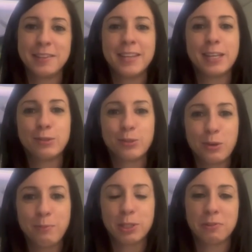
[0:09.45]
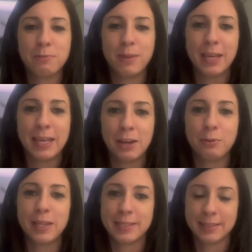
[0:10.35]
Thank you so much for being here
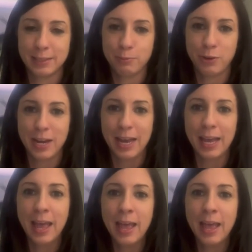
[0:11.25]
with us this morning.